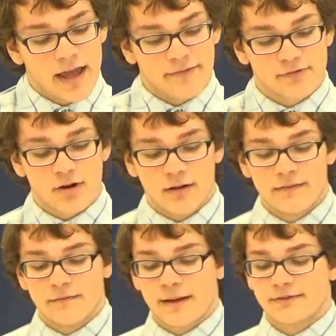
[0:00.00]
After all,
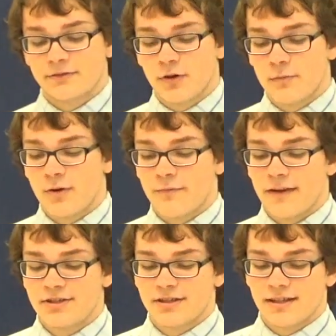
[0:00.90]
even my sole
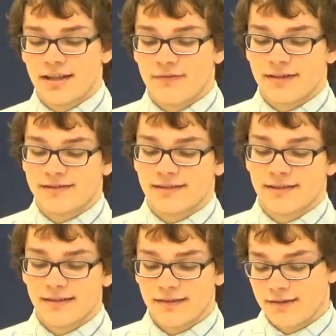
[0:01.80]
motivation in giving is
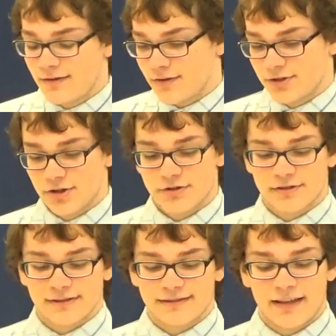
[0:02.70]
to the
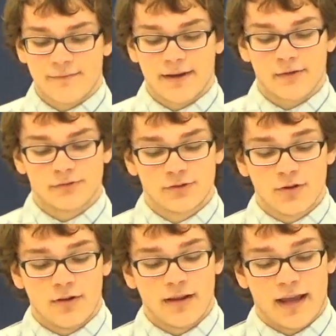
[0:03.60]
church is to save my own
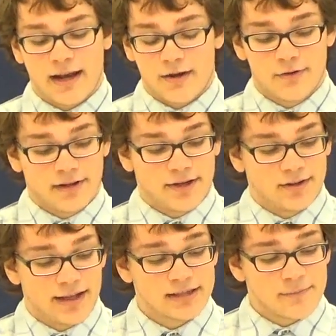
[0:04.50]
soul, and I couldn't
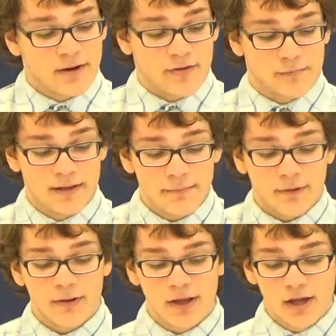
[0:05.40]
care less about other
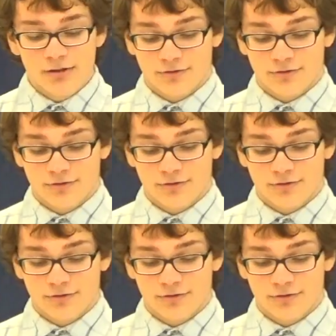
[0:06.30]
people.